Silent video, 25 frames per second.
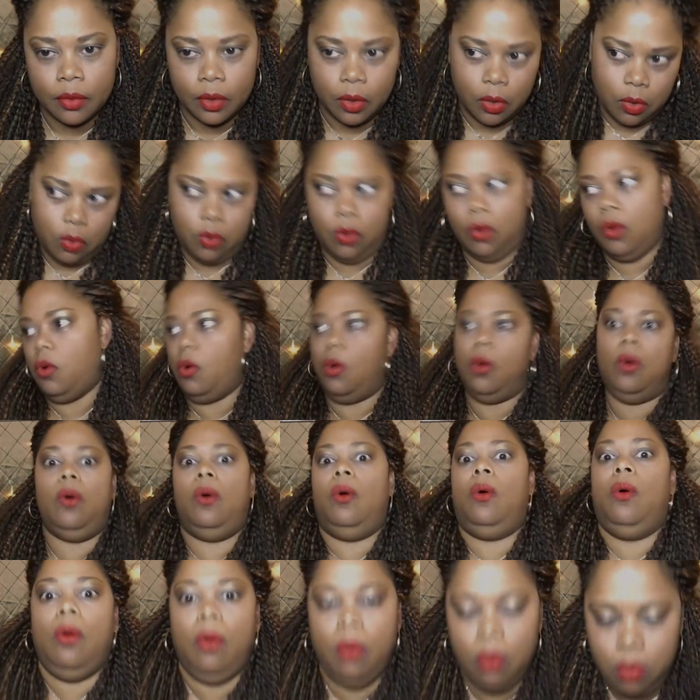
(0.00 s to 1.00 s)

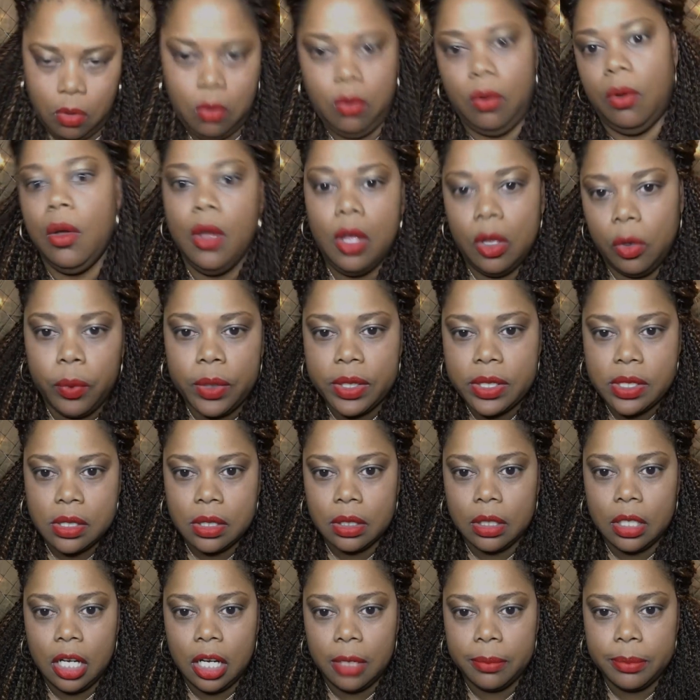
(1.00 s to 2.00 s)
Oh,
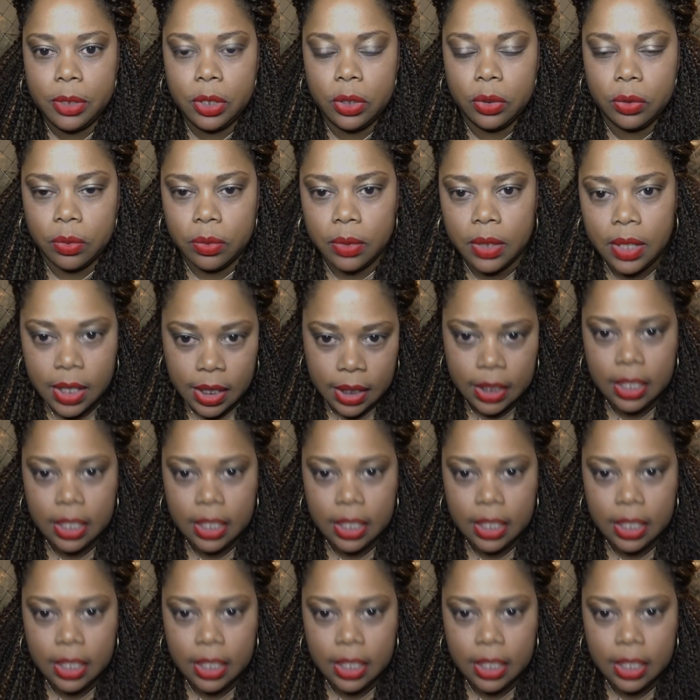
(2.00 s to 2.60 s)
Winston come too.